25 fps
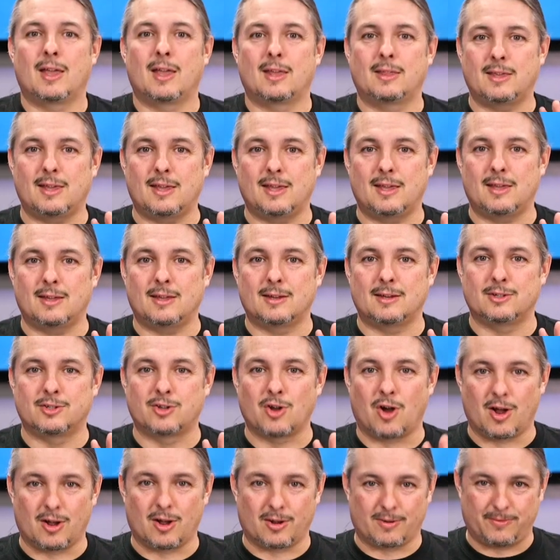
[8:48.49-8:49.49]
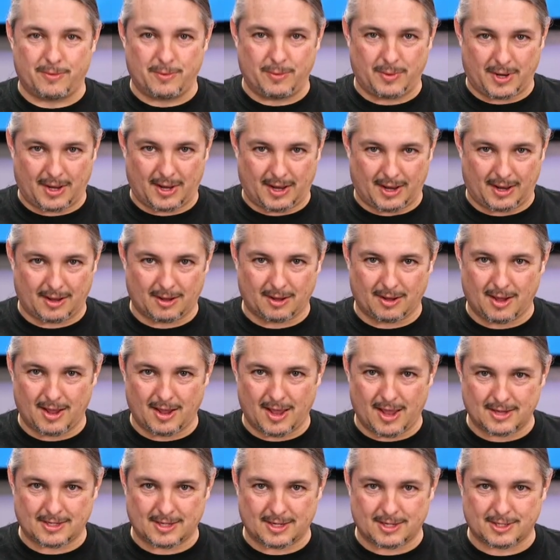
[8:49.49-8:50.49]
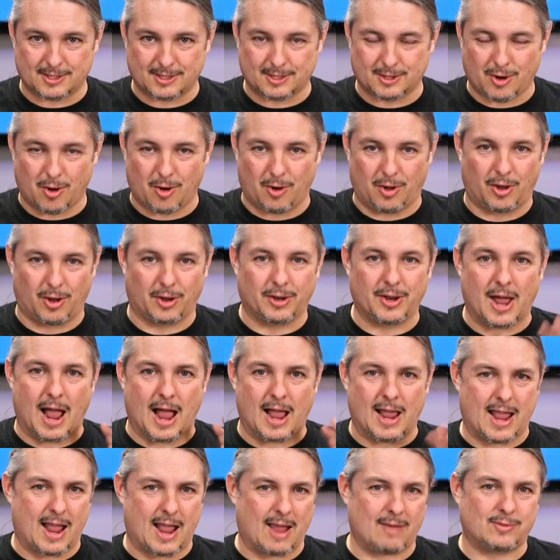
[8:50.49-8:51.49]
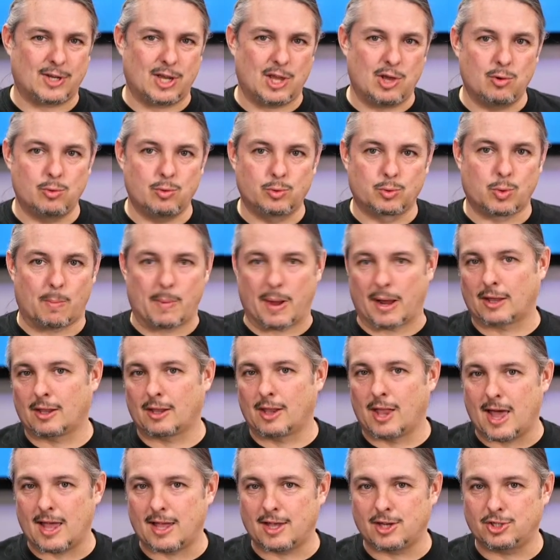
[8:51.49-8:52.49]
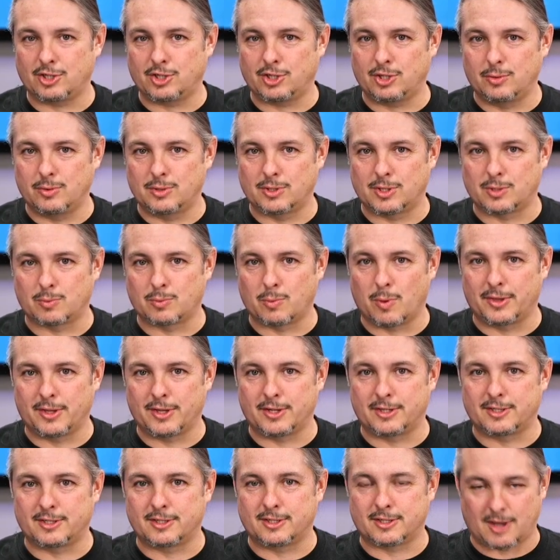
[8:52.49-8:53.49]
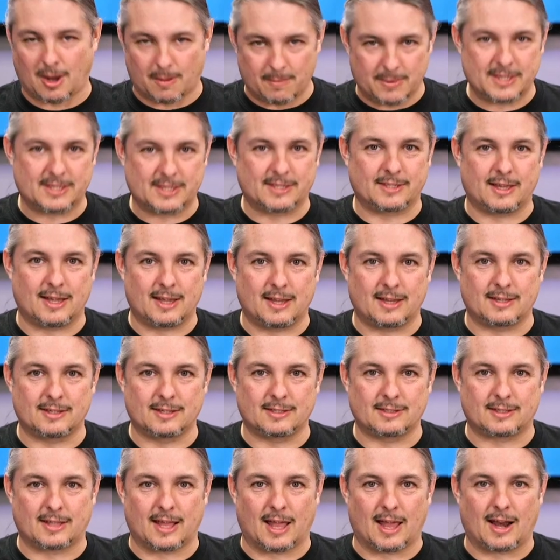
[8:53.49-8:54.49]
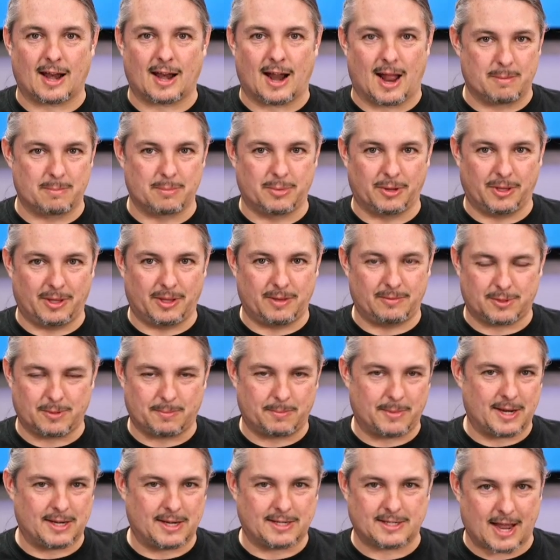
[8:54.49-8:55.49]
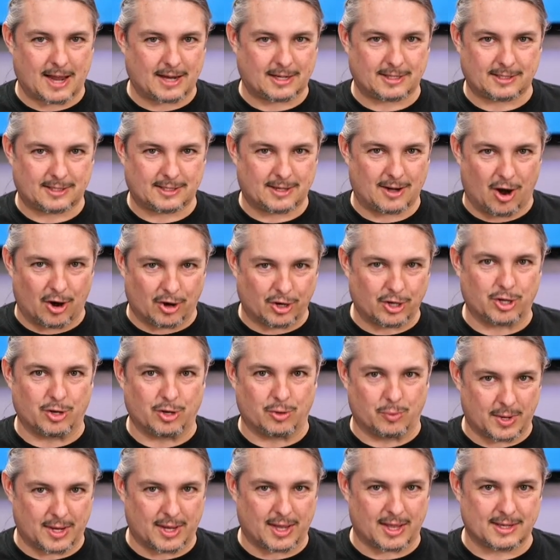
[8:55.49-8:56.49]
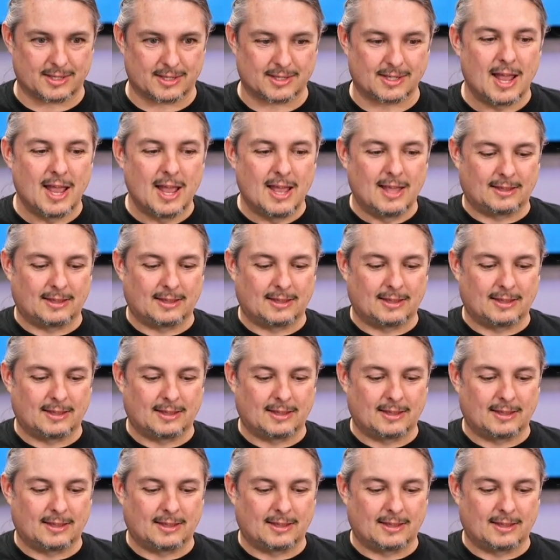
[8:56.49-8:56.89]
the dog fooding, as it's called, I have to use what my clients use is one of the dumbest things that I believe too many techs argue against.